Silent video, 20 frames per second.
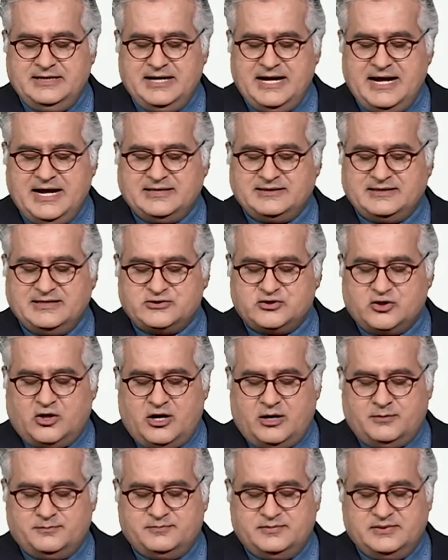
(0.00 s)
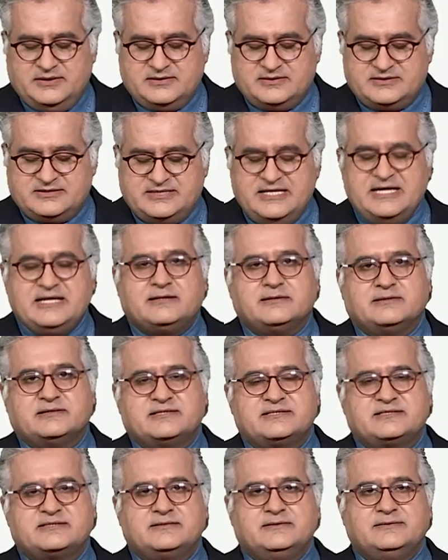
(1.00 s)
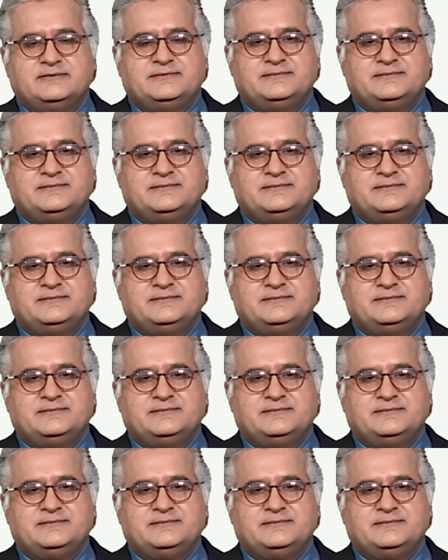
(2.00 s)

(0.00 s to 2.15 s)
and the job seekers.